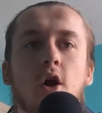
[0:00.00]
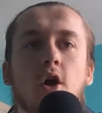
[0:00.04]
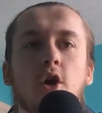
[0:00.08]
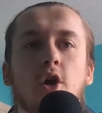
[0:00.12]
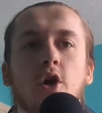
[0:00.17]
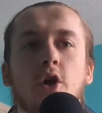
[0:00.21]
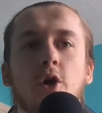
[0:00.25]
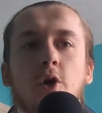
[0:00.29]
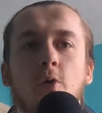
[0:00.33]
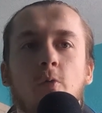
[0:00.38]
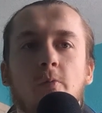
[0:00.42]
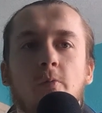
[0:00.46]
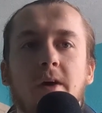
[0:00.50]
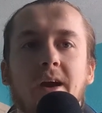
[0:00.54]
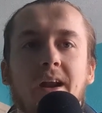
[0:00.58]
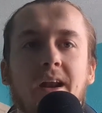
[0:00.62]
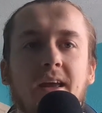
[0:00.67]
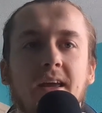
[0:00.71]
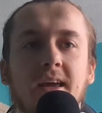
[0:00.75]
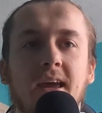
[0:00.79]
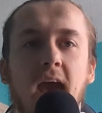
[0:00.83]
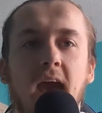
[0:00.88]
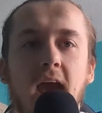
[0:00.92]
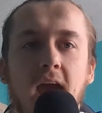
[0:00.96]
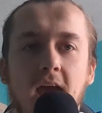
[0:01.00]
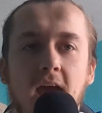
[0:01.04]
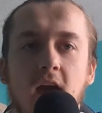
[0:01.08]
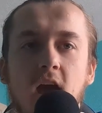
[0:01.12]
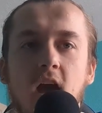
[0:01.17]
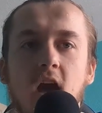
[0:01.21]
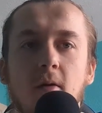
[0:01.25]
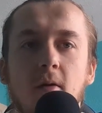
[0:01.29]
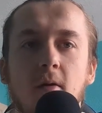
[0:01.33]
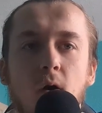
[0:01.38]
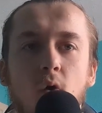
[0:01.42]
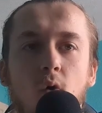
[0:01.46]
You don't really care
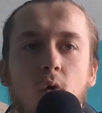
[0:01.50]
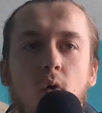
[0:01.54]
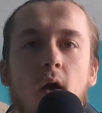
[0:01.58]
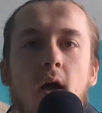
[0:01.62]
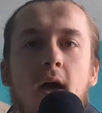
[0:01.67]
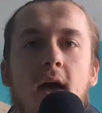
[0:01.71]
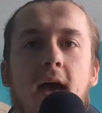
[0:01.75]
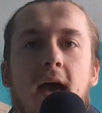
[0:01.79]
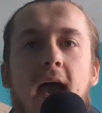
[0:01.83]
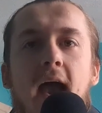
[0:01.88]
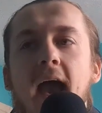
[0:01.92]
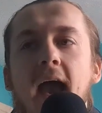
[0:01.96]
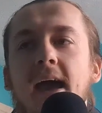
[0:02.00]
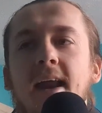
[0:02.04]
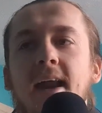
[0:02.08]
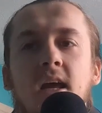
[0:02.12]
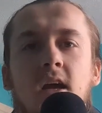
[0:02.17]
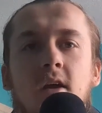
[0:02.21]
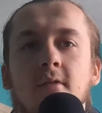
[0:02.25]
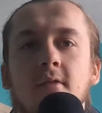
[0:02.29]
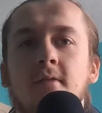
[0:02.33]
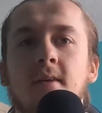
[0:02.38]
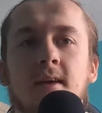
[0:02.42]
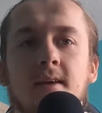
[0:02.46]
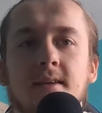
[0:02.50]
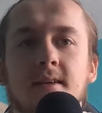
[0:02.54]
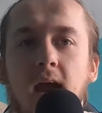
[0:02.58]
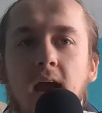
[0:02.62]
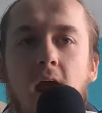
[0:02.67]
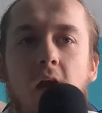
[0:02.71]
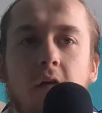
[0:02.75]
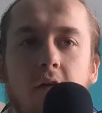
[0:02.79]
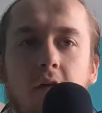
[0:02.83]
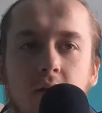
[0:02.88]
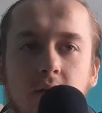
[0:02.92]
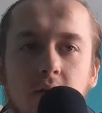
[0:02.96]
about any of these
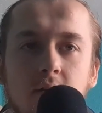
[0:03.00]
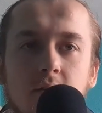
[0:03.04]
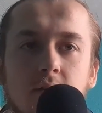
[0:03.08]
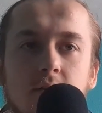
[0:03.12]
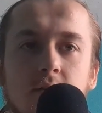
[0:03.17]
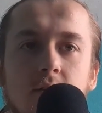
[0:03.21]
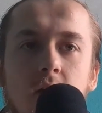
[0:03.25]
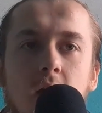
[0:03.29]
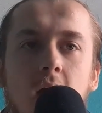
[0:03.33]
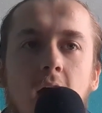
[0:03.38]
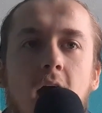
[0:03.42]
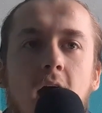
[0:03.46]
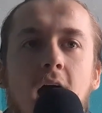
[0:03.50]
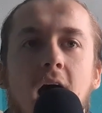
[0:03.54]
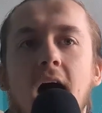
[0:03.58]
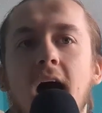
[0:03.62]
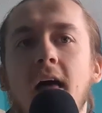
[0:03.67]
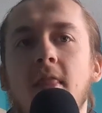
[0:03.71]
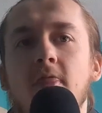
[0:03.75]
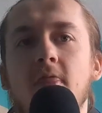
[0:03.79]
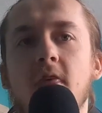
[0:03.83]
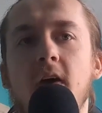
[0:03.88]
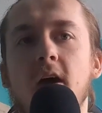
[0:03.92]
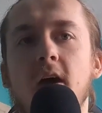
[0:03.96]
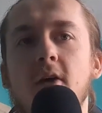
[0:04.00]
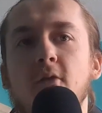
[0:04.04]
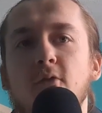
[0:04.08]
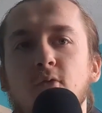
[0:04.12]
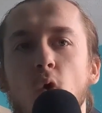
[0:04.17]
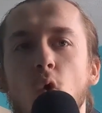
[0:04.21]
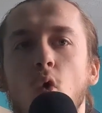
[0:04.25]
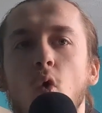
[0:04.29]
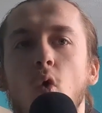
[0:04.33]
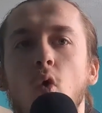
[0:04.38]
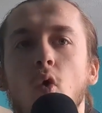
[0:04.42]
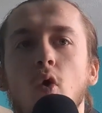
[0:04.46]
characters, and
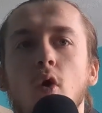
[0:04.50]
therefore,